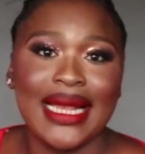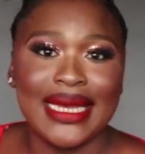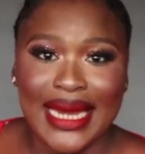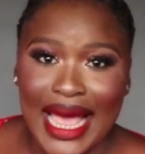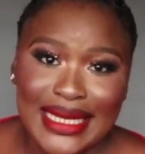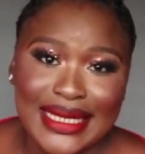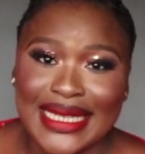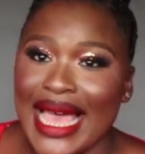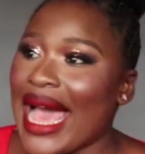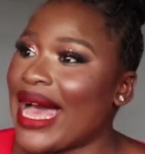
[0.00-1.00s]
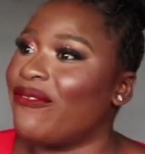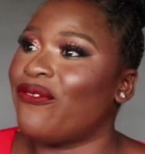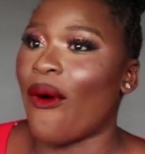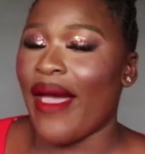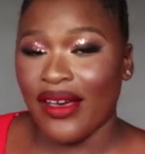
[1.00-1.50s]
next year and
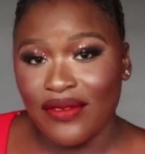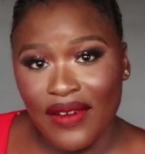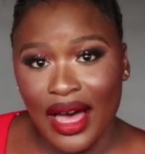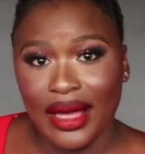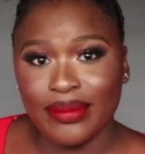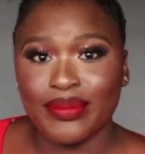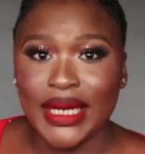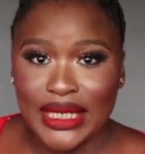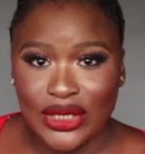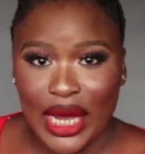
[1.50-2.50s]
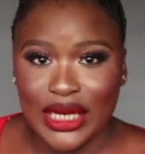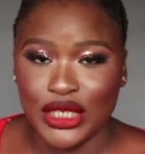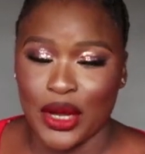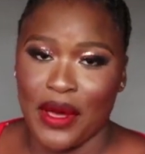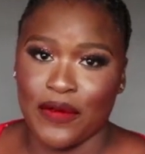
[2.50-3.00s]
forever, please try
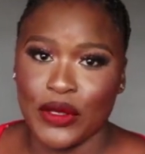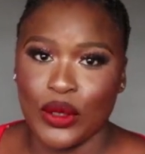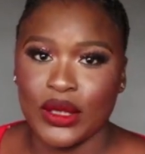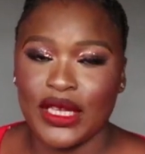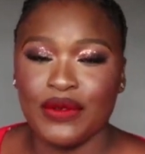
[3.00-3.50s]
and share my videos.